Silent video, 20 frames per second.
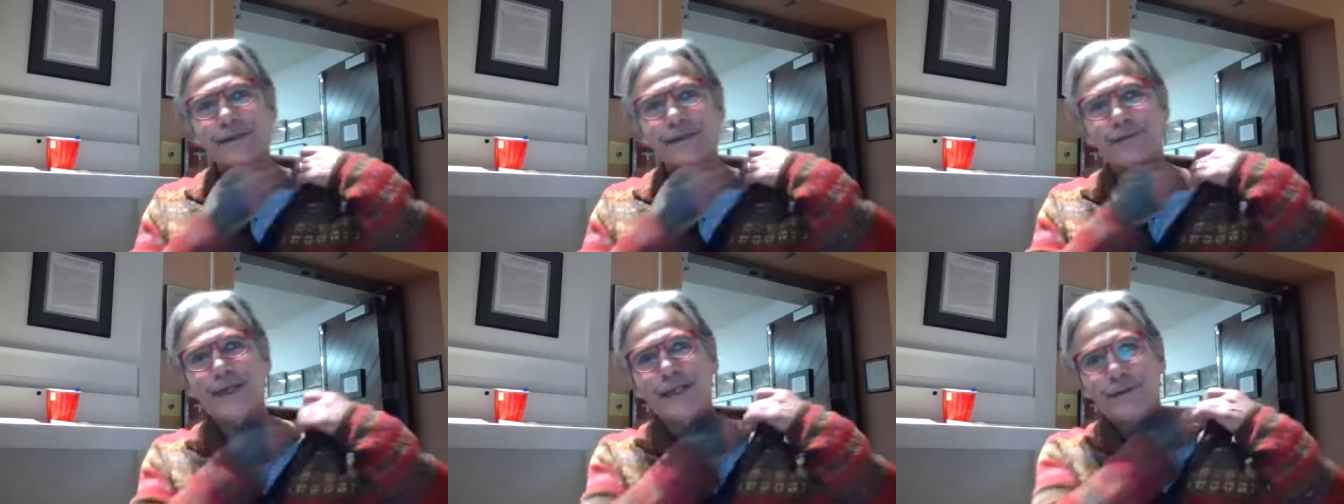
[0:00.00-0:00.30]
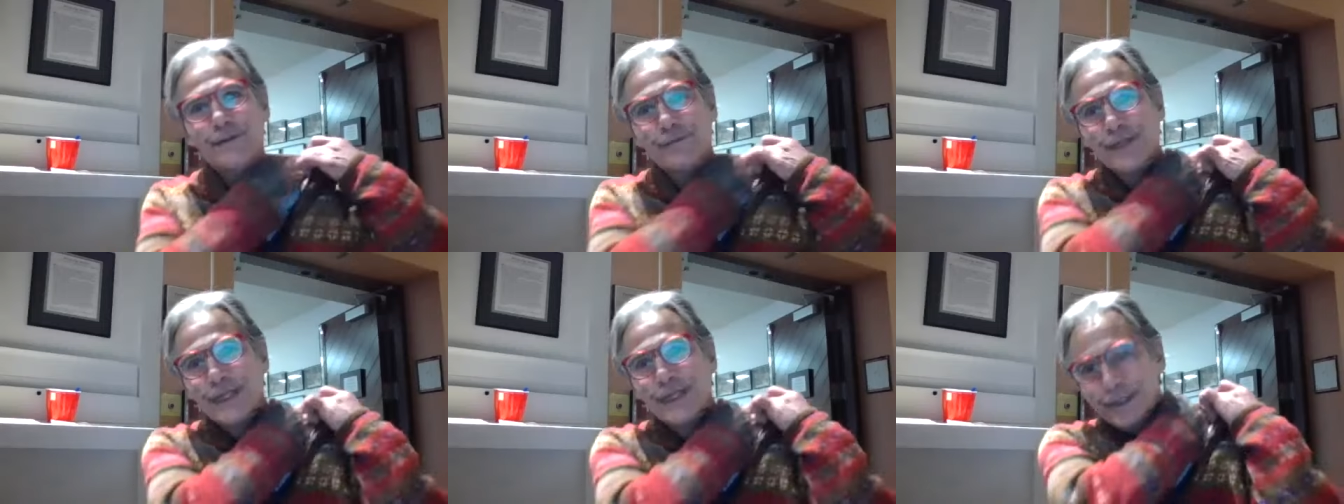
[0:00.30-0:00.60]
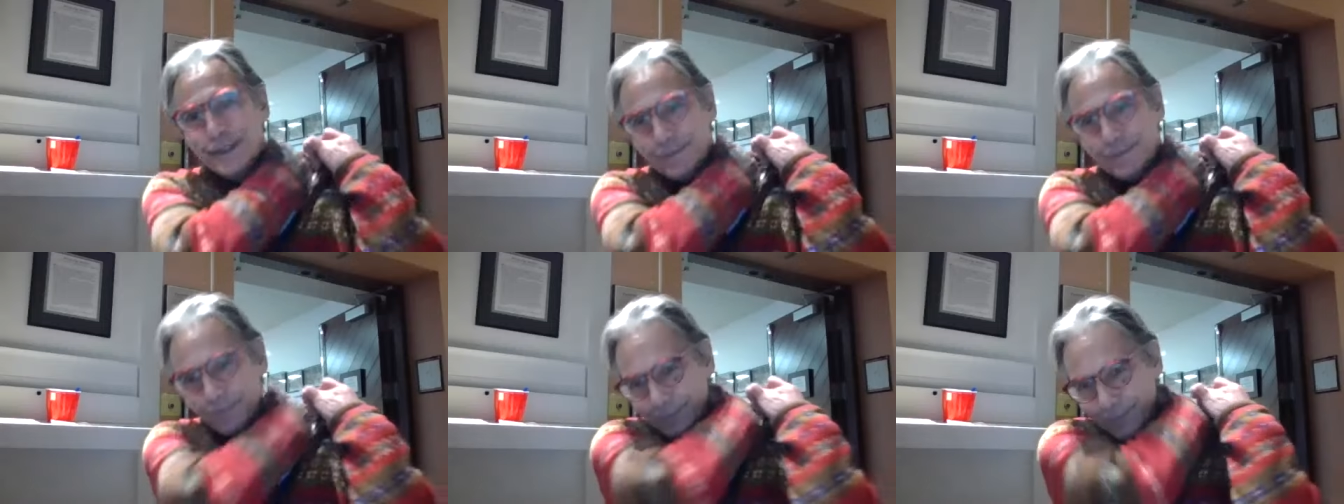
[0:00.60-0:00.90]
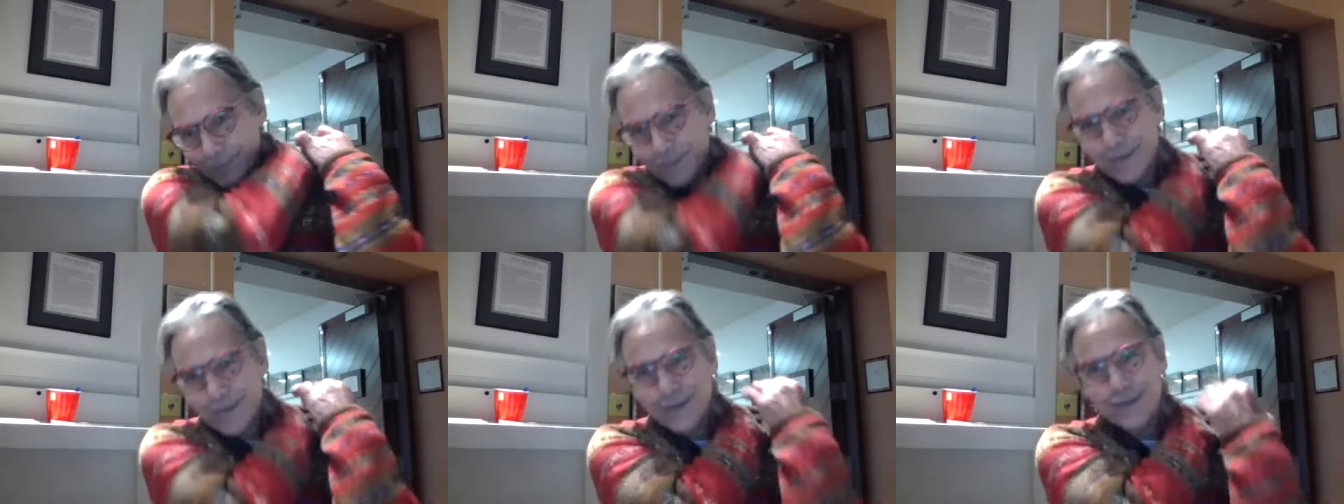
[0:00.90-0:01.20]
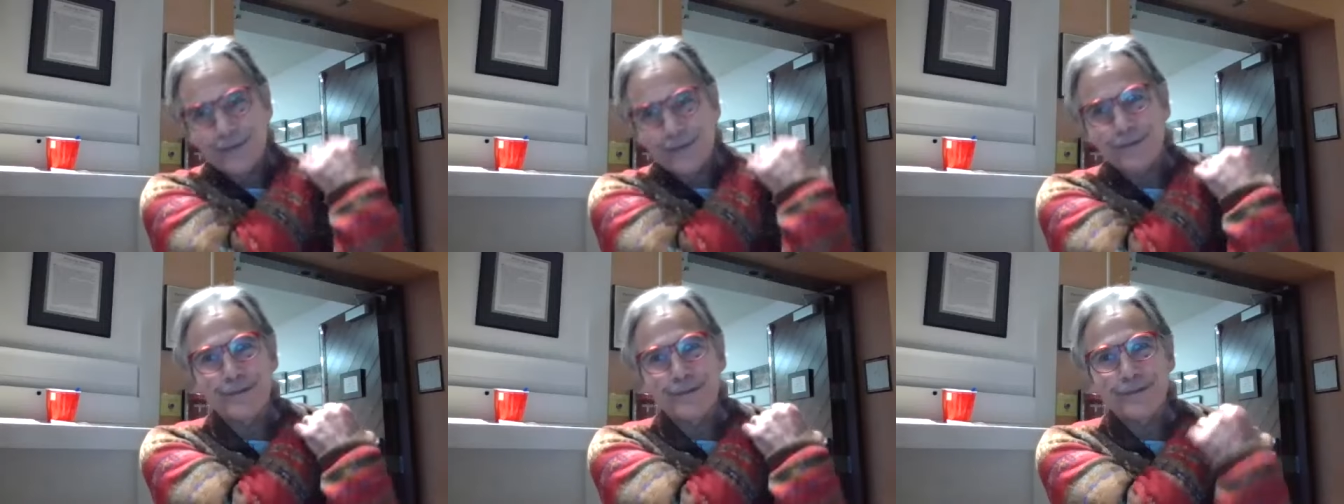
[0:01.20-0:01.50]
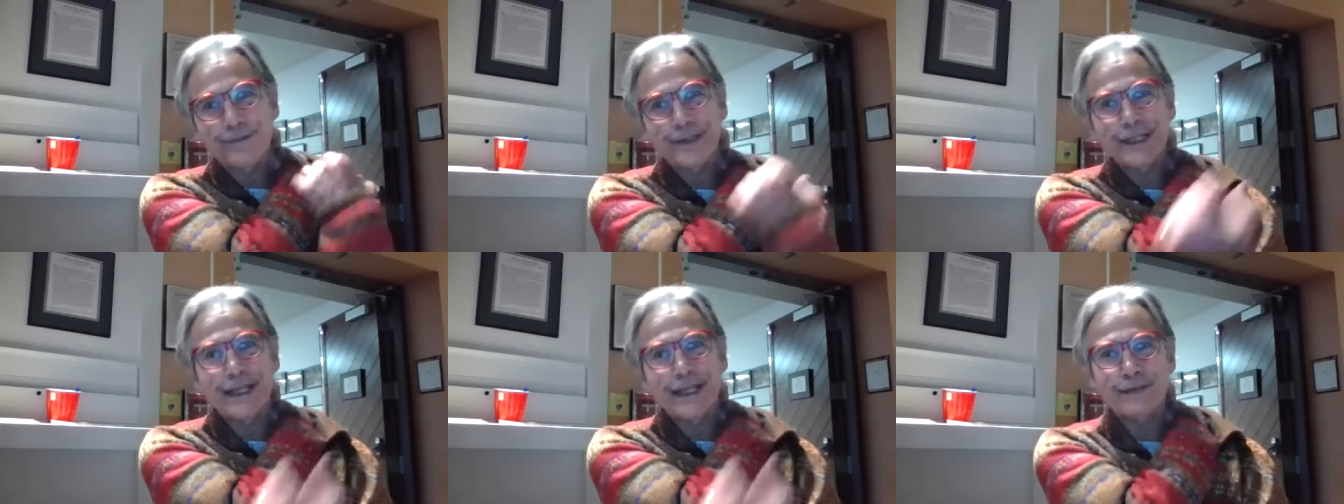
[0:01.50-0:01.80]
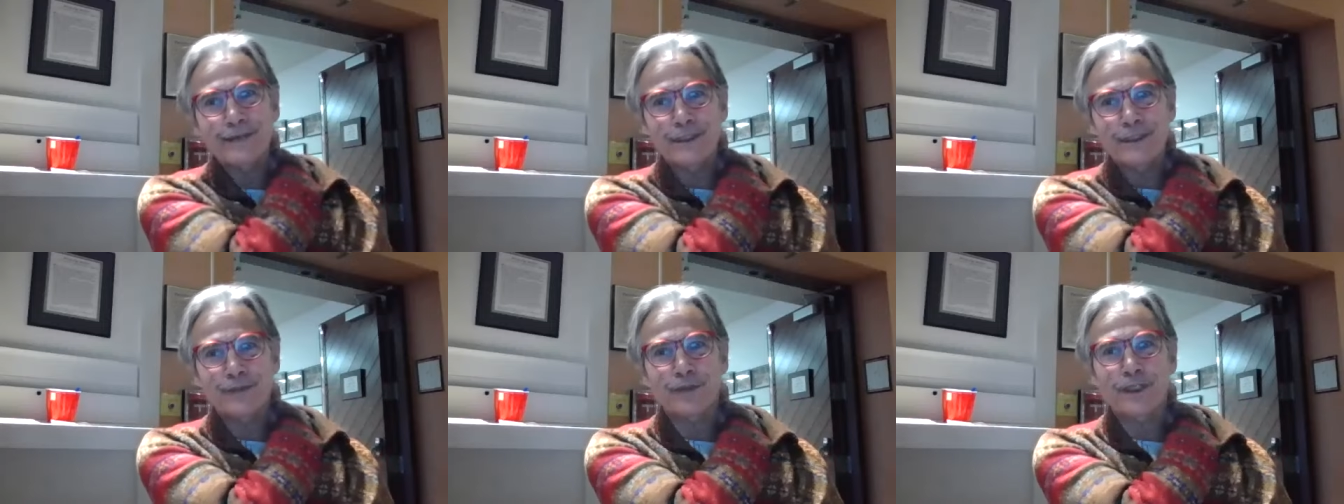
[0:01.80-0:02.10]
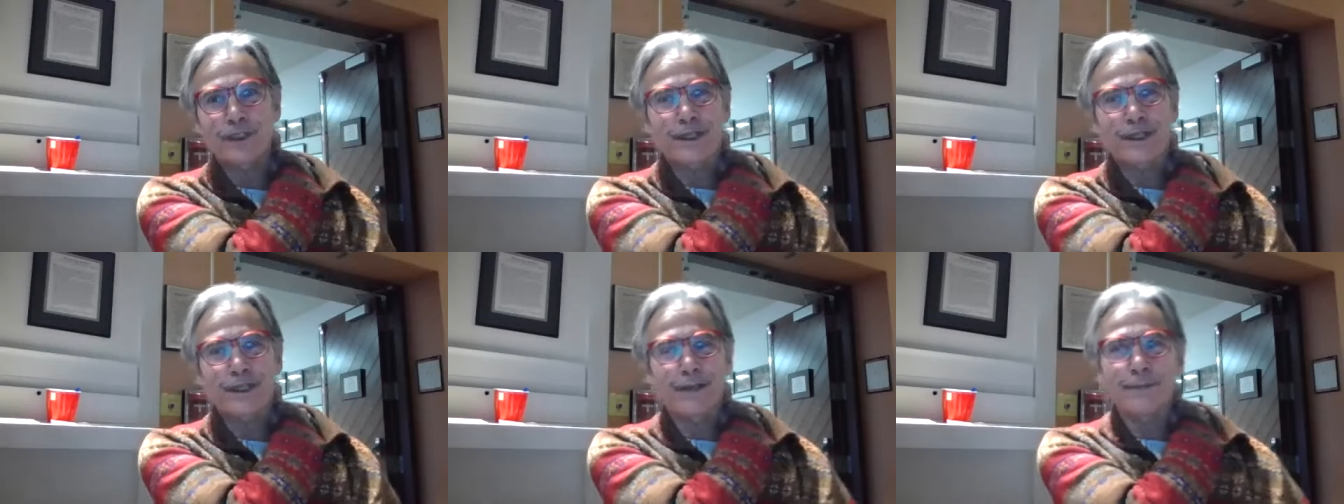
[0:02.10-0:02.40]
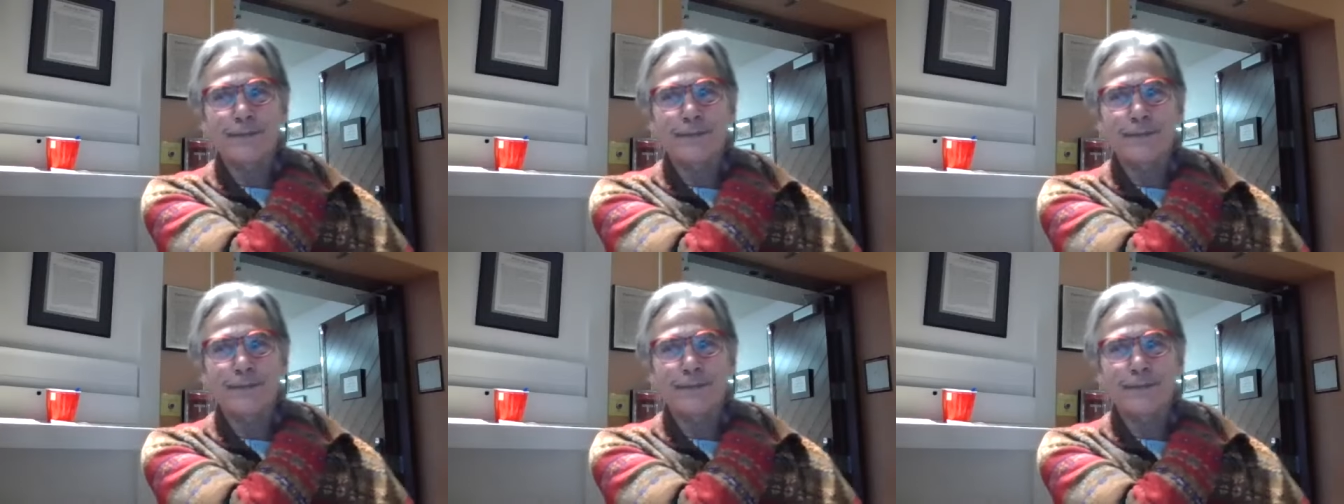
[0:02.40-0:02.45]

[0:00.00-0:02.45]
when, when, I, when I was first